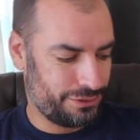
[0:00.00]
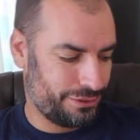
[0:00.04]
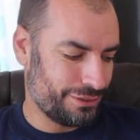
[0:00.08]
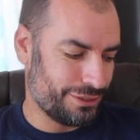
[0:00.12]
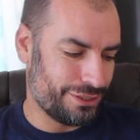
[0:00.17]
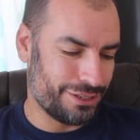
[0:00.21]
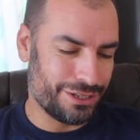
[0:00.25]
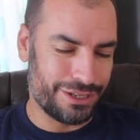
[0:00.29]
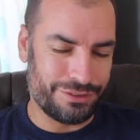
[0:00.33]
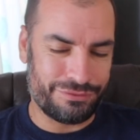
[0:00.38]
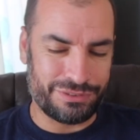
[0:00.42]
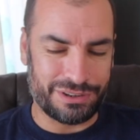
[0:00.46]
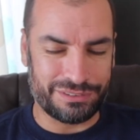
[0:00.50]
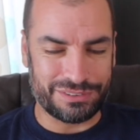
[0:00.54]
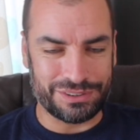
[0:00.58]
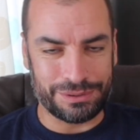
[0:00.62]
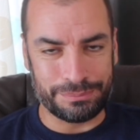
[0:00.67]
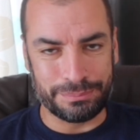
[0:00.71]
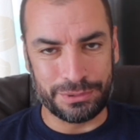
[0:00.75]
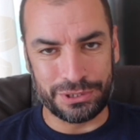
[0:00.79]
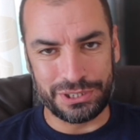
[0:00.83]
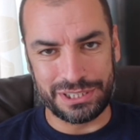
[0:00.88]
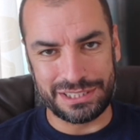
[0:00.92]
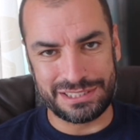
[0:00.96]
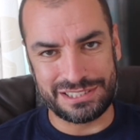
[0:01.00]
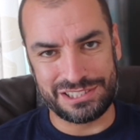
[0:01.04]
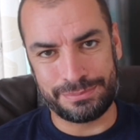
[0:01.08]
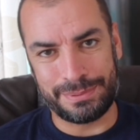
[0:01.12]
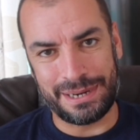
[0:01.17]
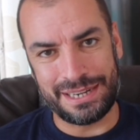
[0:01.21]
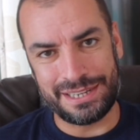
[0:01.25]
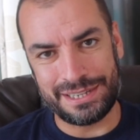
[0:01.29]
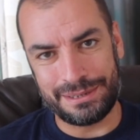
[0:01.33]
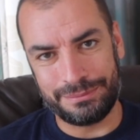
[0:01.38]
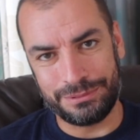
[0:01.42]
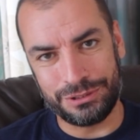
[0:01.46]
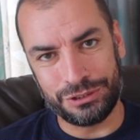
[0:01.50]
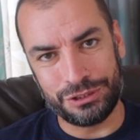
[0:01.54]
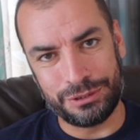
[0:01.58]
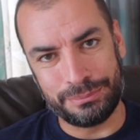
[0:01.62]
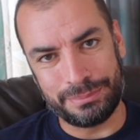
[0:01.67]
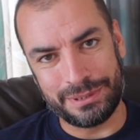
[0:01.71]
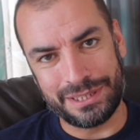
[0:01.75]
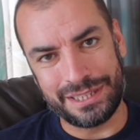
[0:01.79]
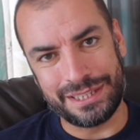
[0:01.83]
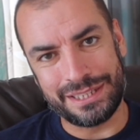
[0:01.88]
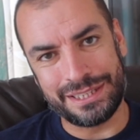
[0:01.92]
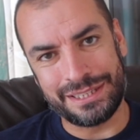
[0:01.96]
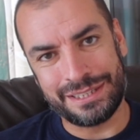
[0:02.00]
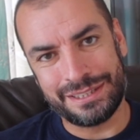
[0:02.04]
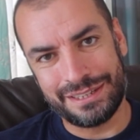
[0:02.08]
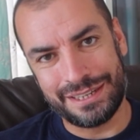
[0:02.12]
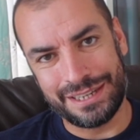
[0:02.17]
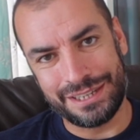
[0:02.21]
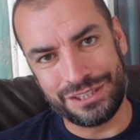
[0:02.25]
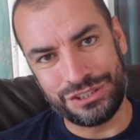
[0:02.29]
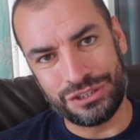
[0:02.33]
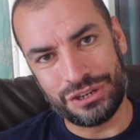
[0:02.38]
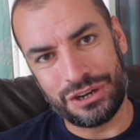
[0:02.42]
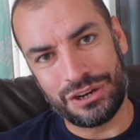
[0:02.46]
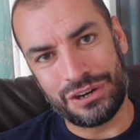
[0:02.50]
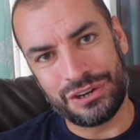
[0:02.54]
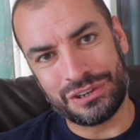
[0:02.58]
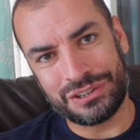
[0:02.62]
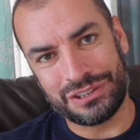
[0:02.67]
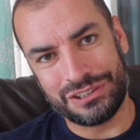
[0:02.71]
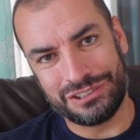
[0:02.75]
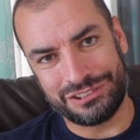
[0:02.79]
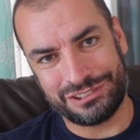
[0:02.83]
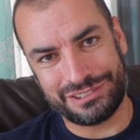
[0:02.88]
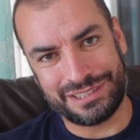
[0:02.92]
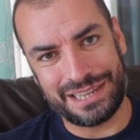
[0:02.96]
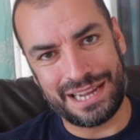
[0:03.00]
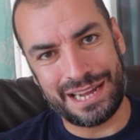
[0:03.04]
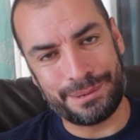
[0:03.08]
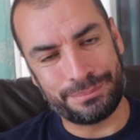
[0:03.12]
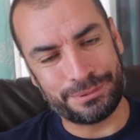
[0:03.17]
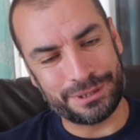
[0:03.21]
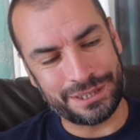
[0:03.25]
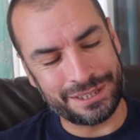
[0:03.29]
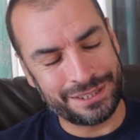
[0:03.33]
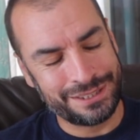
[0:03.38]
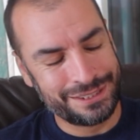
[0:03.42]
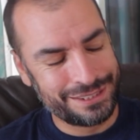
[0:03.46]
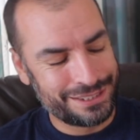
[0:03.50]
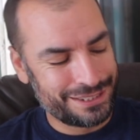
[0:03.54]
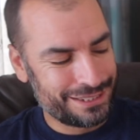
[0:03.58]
if I've got money to spend, I'm going to be in York or Scarborough.